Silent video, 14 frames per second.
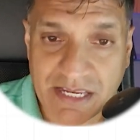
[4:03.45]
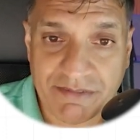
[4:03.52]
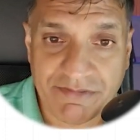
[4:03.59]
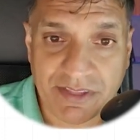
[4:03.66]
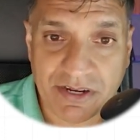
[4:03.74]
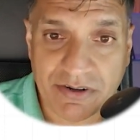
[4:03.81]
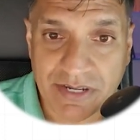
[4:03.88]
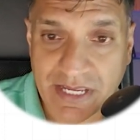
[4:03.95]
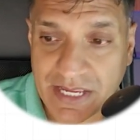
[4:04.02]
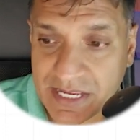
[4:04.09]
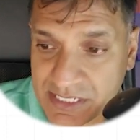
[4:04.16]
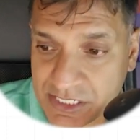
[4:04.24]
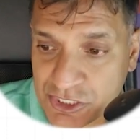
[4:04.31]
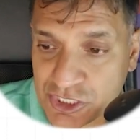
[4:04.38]
If there
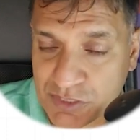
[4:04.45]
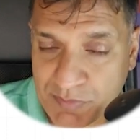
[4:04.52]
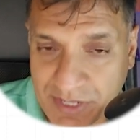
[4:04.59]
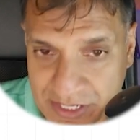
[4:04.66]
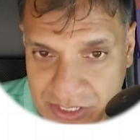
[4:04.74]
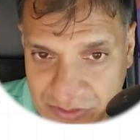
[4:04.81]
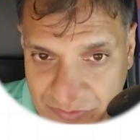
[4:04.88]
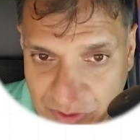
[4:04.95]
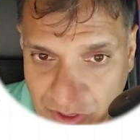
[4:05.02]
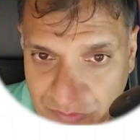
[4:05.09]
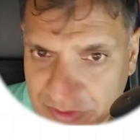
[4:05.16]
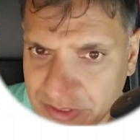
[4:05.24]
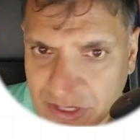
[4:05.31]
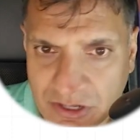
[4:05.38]
is a GPS
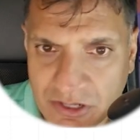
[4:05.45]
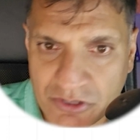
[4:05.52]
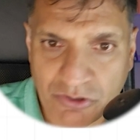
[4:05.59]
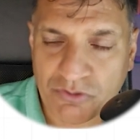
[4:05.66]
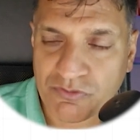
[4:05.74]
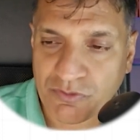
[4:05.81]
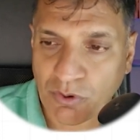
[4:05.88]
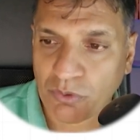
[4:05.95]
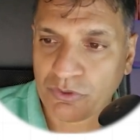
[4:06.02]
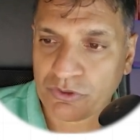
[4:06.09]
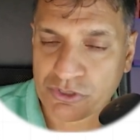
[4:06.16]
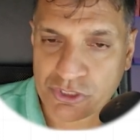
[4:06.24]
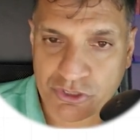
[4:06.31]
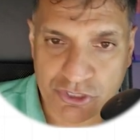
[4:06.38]
involved, then there are no
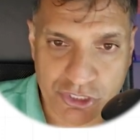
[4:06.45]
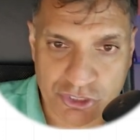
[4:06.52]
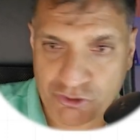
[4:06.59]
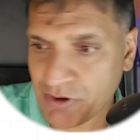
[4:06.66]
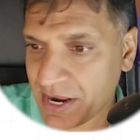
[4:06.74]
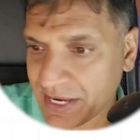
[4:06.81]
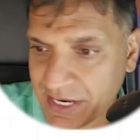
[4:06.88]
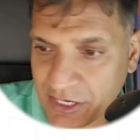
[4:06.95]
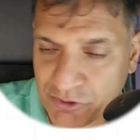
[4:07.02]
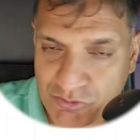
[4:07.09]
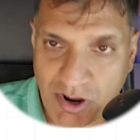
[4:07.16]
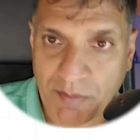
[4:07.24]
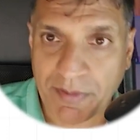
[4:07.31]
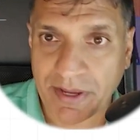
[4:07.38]
folders. You're just dragging and
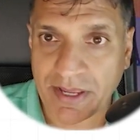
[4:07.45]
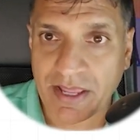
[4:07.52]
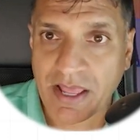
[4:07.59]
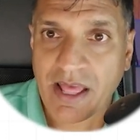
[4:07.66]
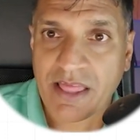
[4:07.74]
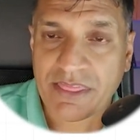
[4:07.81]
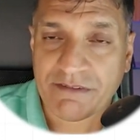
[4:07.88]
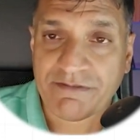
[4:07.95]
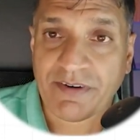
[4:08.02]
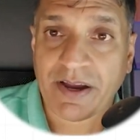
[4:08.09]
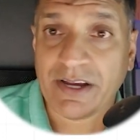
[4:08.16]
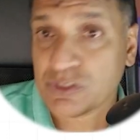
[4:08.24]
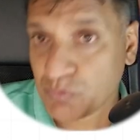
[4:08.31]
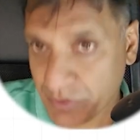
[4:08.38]
dropping the
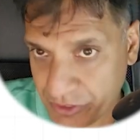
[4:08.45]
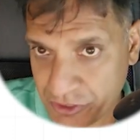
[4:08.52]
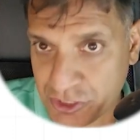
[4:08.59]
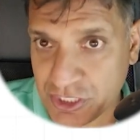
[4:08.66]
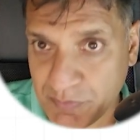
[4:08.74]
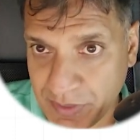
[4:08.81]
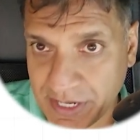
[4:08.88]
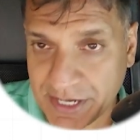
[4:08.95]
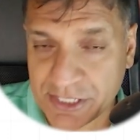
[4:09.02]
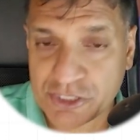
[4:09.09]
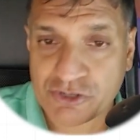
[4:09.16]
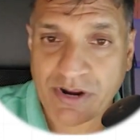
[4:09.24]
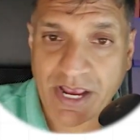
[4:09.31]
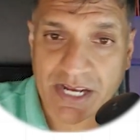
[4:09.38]
files with the
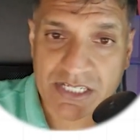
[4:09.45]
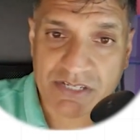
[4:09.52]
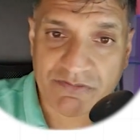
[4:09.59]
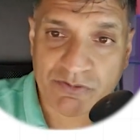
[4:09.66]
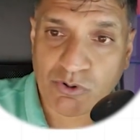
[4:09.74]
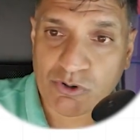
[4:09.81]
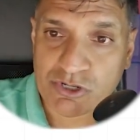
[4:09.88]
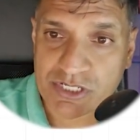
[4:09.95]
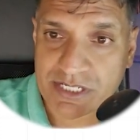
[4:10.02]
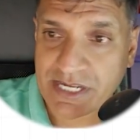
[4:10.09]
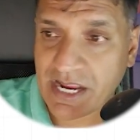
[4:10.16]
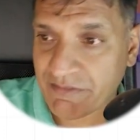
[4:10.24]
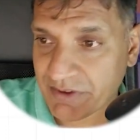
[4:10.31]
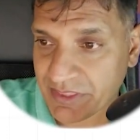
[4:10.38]
GPS tracks, of course,
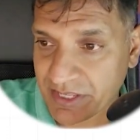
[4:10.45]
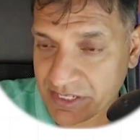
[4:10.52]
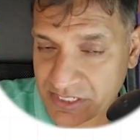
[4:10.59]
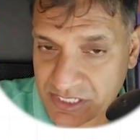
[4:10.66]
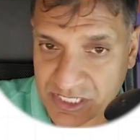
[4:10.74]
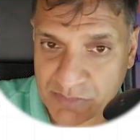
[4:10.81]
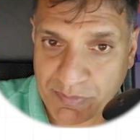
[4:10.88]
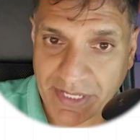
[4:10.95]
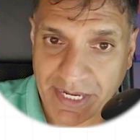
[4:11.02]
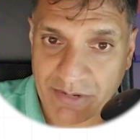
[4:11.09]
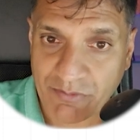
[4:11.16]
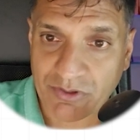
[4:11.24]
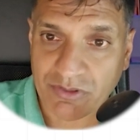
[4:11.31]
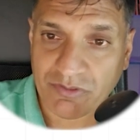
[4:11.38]
and everything's
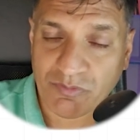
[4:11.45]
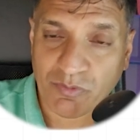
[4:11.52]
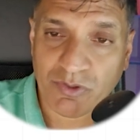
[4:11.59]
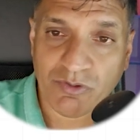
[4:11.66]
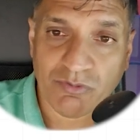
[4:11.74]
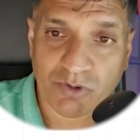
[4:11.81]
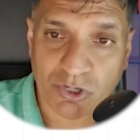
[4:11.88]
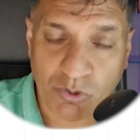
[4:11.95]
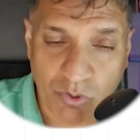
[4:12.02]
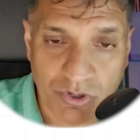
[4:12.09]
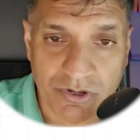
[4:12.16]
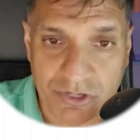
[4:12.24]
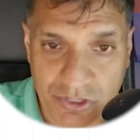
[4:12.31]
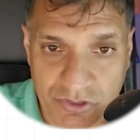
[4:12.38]
displayed. We'll
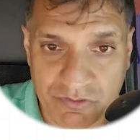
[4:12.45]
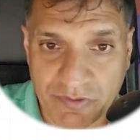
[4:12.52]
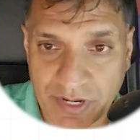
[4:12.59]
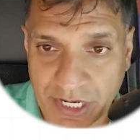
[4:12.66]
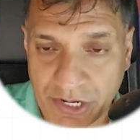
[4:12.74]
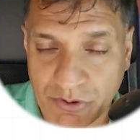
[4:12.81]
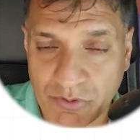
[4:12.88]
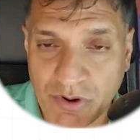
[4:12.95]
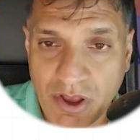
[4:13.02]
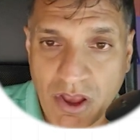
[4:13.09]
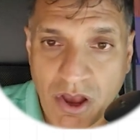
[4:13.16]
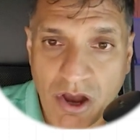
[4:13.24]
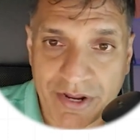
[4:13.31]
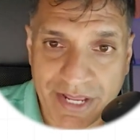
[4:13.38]
record a new video
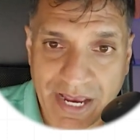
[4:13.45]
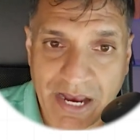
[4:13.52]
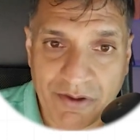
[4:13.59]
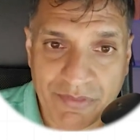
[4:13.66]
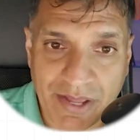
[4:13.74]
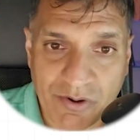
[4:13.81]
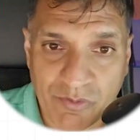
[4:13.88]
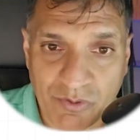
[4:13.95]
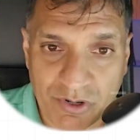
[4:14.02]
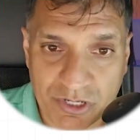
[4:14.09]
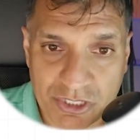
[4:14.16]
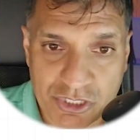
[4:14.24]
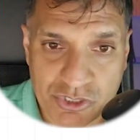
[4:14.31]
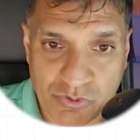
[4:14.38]
on how that
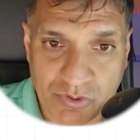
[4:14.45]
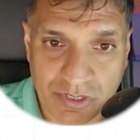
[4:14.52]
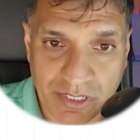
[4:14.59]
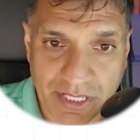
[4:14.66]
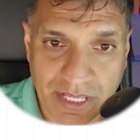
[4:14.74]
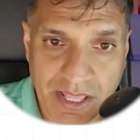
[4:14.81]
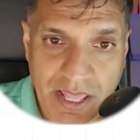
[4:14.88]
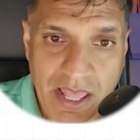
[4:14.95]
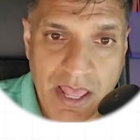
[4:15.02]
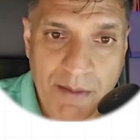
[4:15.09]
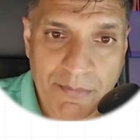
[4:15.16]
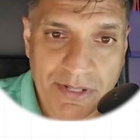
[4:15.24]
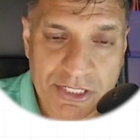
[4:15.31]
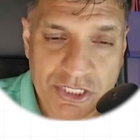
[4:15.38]
works shortly.
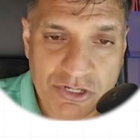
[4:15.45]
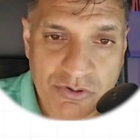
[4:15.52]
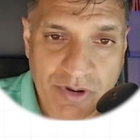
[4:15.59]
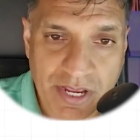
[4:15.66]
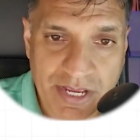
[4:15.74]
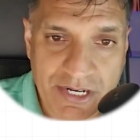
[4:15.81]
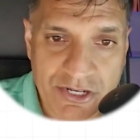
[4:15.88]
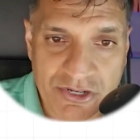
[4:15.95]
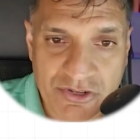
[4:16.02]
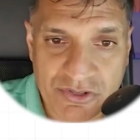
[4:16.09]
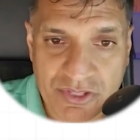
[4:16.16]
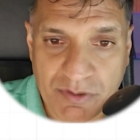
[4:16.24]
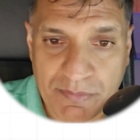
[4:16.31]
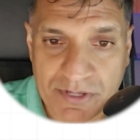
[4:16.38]
But let's go ahead
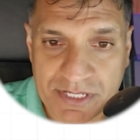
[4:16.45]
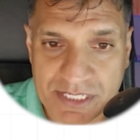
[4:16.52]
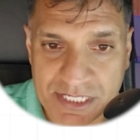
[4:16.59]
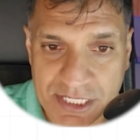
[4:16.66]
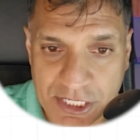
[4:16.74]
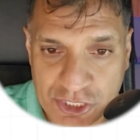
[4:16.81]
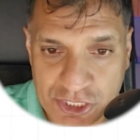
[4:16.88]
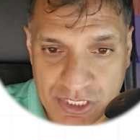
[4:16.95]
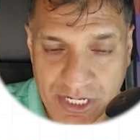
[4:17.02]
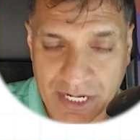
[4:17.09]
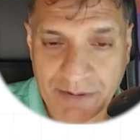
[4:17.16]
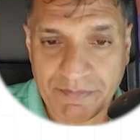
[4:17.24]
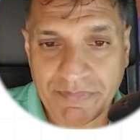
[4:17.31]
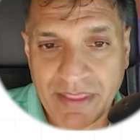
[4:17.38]
into the
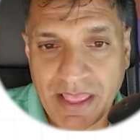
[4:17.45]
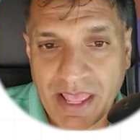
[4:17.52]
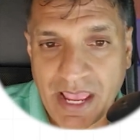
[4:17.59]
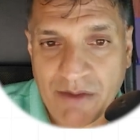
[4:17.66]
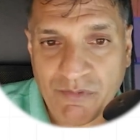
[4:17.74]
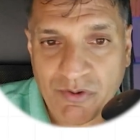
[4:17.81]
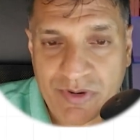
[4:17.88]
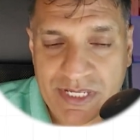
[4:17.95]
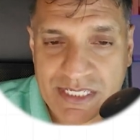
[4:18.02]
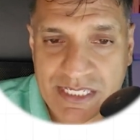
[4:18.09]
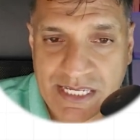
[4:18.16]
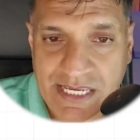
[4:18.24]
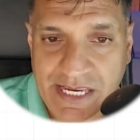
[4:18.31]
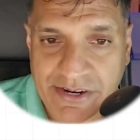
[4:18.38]
positioning. And what we
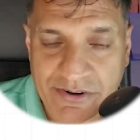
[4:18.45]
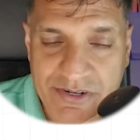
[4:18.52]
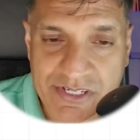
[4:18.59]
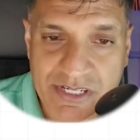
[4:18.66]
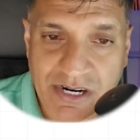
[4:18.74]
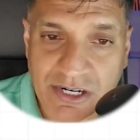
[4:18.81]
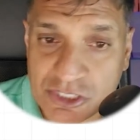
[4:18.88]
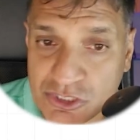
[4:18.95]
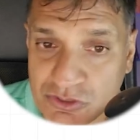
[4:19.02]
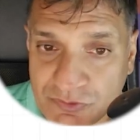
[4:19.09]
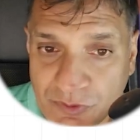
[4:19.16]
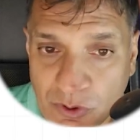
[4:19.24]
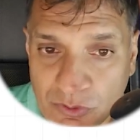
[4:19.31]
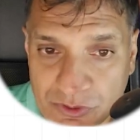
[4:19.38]
see here is our 2
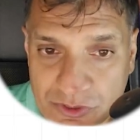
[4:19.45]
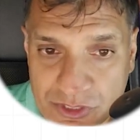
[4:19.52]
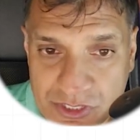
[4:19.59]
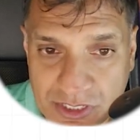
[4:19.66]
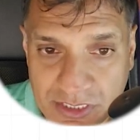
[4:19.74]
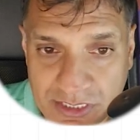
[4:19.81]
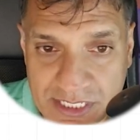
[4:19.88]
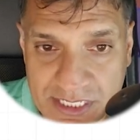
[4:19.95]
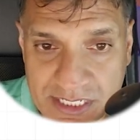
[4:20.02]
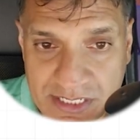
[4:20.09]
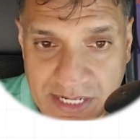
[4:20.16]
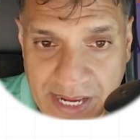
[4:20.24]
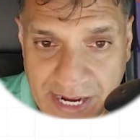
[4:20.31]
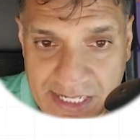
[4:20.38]
folders are
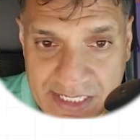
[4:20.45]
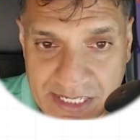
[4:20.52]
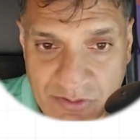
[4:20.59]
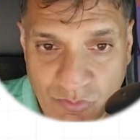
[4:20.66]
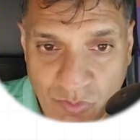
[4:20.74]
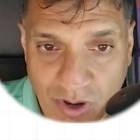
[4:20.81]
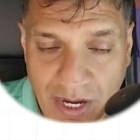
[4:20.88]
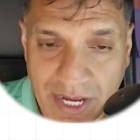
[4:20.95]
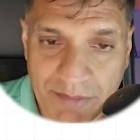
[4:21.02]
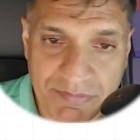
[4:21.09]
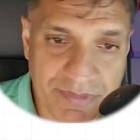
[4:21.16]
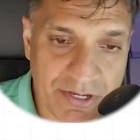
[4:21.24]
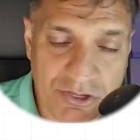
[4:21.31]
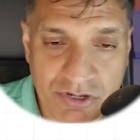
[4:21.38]
listed, X and Y.
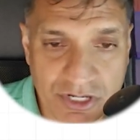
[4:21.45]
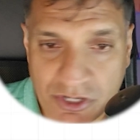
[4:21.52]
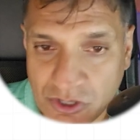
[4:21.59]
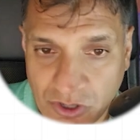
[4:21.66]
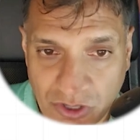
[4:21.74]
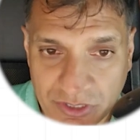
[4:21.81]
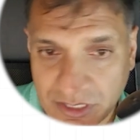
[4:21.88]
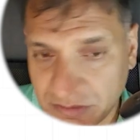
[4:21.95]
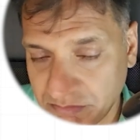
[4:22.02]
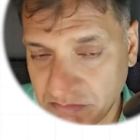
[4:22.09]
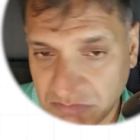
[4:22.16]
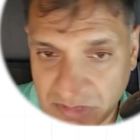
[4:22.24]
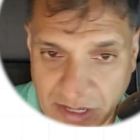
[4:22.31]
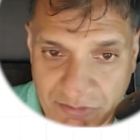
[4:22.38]
Now, you could have called it
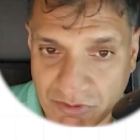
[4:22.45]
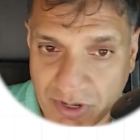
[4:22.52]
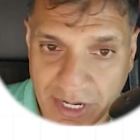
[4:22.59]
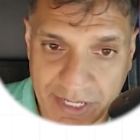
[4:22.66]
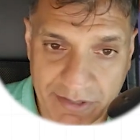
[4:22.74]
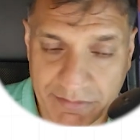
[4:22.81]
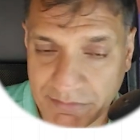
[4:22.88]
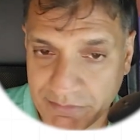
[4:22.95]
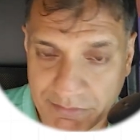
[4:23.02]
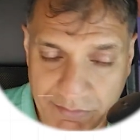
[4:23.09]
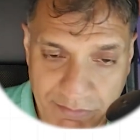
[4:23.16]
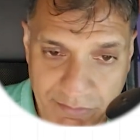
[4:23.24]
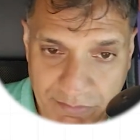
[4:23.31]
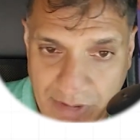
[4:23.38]
left, right,
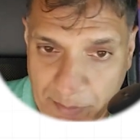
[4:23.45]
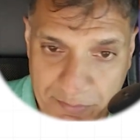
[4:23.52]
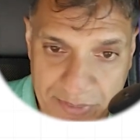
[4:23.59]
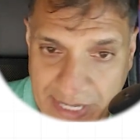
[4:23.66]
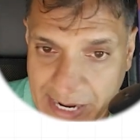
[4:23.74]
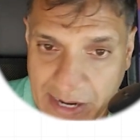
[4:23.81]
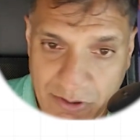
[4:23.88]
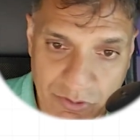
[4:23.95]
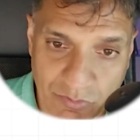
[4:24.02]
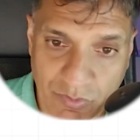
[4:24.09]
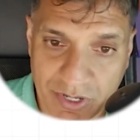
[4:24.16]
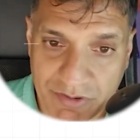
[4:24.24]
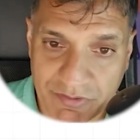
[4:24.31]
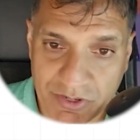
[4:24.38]
and up, down, or
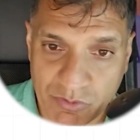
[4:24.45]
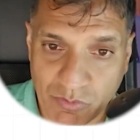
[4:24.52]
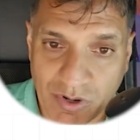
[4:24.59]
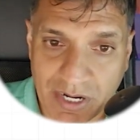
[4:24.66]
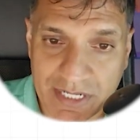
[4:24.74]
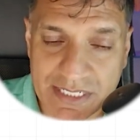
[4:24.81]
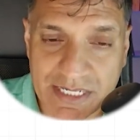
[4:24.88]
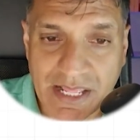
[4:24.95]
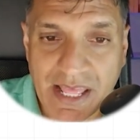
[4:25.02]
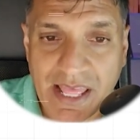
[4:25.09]
whatever you want.